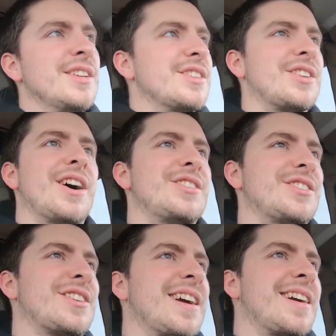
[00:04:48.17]
So I was
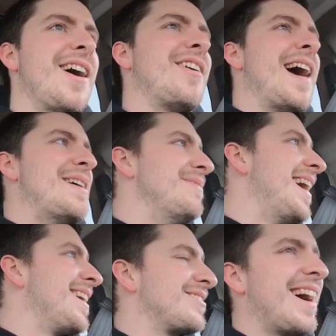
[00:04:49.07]
just like, all right,
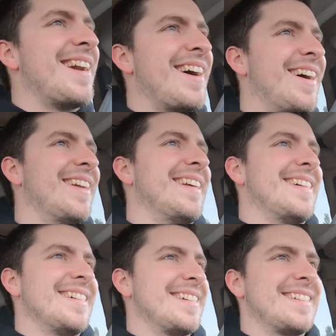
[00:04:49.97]
man, right on.
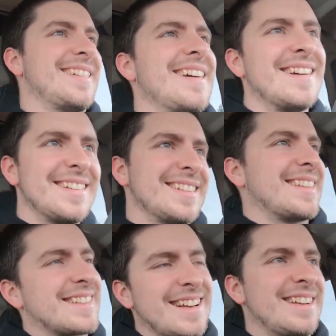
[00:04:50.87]

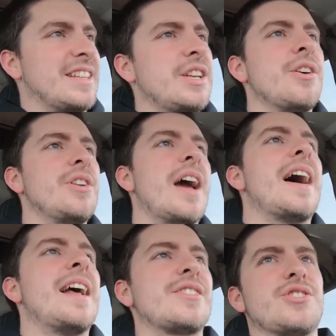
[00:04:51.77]
Like, you know, you
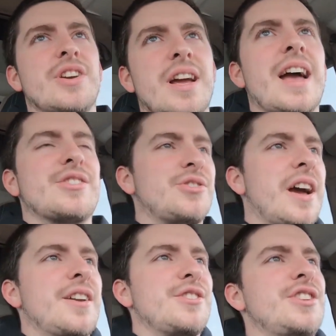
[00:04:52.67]
add extra
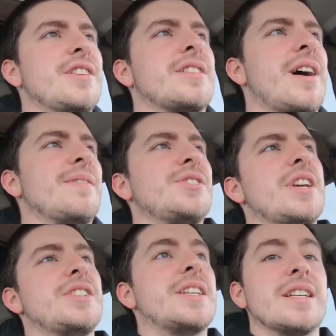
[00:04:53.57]
energy to the
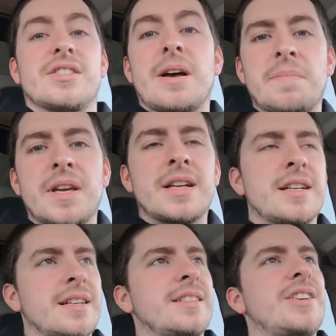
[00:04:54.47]
conversation to get something.
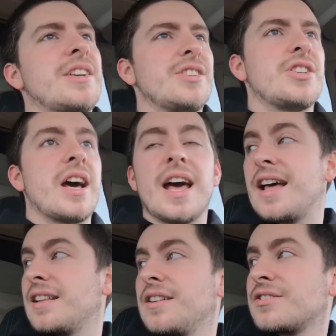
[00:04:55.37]
You just gotta
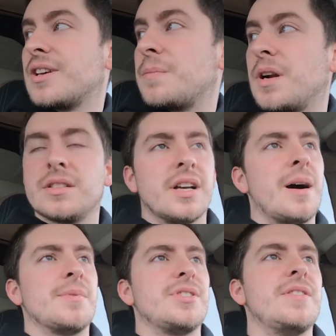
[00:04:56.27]
add a little something on
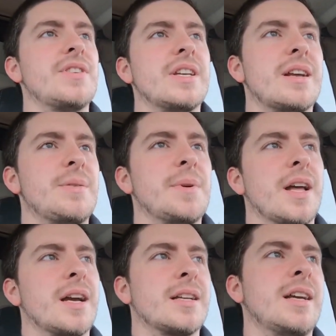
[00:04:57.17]
top to see if you can get it and be
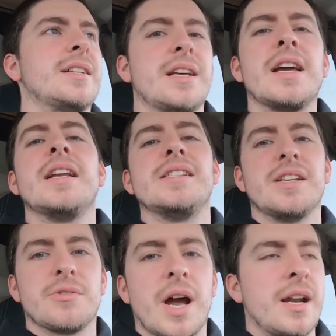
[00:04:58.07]
like, take it easy,
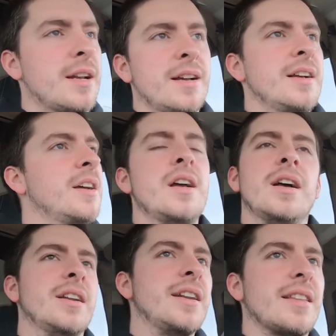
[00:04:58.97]
right?
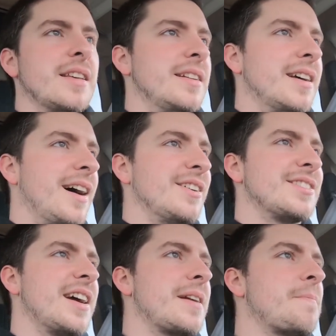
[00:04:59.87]
Nothing. I was
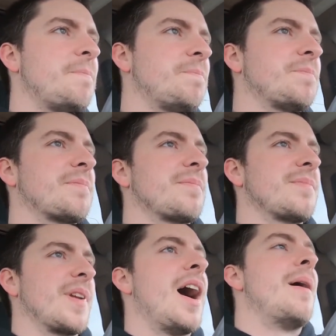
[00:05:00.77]
like,
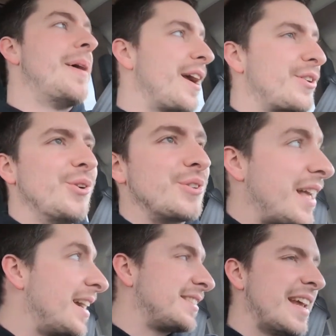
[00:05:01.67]
all right, man, cool,
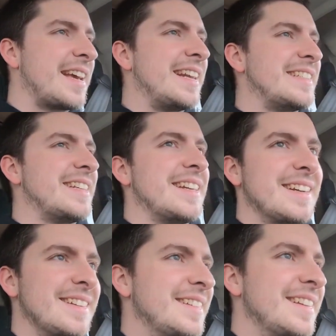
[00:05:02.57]
thanks, take it easy.
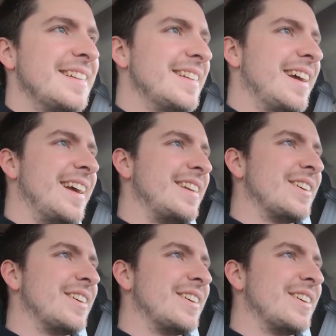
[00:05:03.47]
And he